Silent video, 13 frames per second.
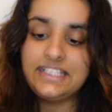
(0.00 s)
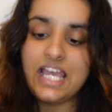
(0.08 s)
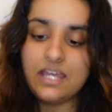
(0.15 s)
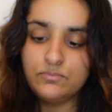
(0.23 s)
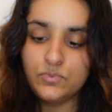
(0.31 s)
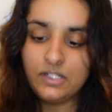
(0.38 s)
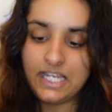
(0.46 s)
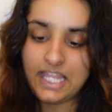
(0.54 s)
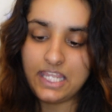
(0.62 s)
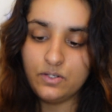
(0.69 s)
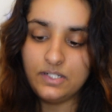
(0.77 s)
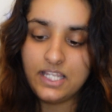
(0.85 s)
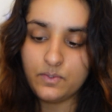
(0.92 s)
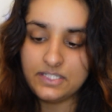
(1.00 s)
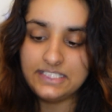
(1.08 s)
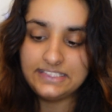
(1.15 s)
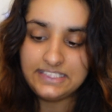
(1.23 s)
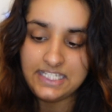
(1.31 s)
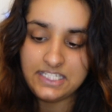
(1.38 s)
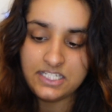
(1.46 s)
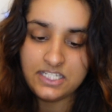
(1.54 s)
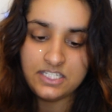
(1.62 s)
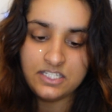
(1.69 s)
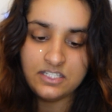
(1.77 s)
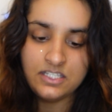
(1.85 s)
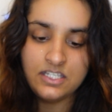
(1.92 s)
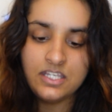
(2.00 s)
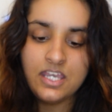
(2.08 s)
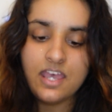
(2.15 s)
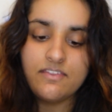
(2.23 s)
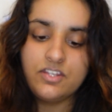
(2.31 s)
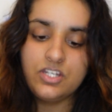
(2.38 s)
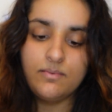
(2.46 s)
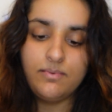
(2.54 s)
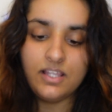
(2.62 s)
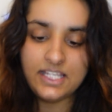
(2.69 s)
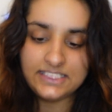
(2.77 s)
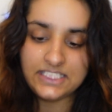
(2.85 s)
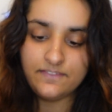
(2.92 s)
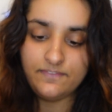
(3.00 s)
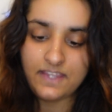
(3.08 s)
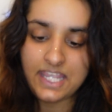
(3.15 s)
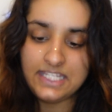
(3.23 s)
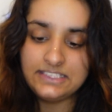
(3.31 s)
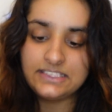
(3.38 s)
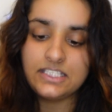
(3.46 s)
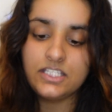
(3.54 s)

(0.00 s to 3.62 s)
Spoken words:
add more clay or liquid as needed, and then you apply it to the face.